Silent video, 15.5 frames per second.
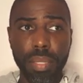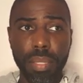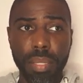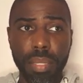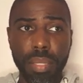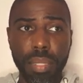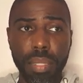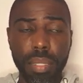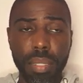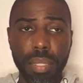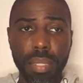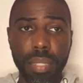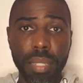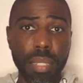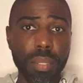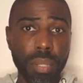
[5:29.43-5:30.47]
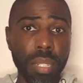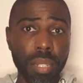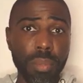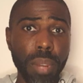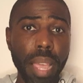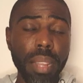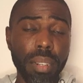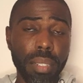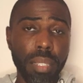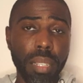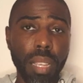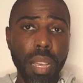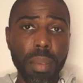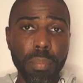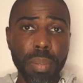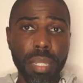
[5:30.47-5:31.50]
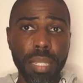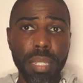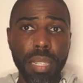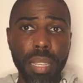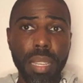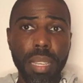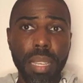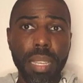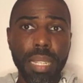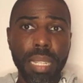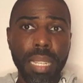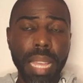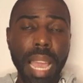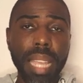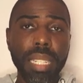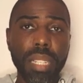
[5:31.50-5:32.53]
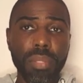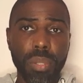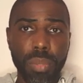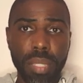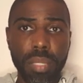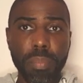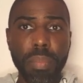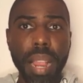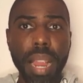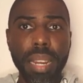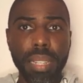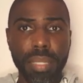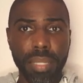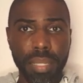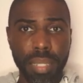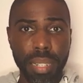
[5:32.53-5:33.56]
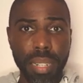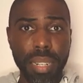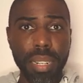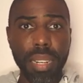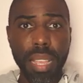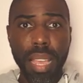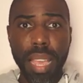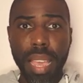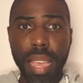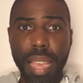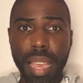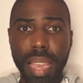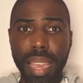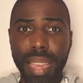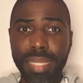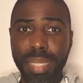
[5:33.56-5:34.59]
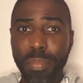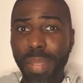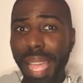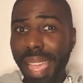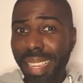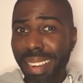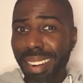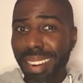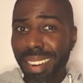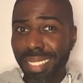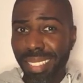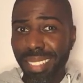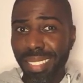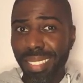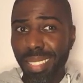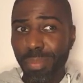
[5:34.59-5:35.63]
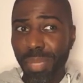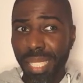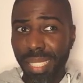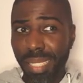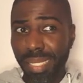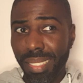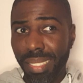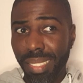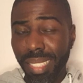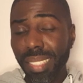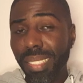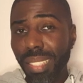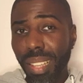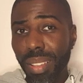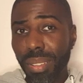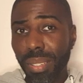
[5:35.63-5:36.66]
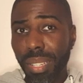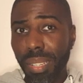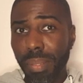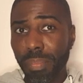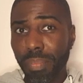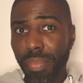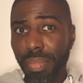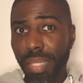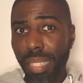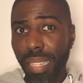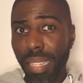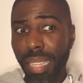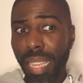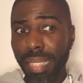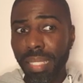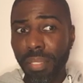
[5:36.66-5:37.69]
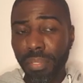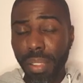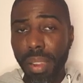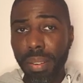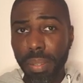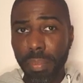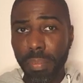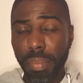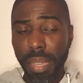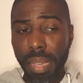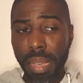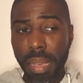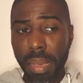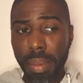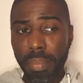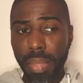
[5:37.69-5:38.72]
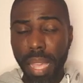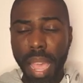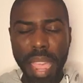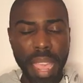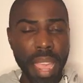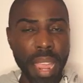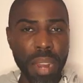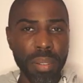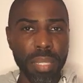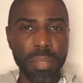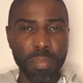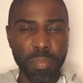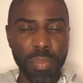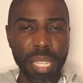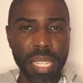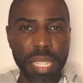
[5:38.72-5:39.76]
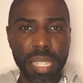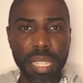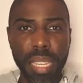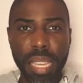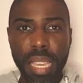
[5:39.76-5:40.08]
her record company kind of was marketing her as a black artist, because this song has a very R&B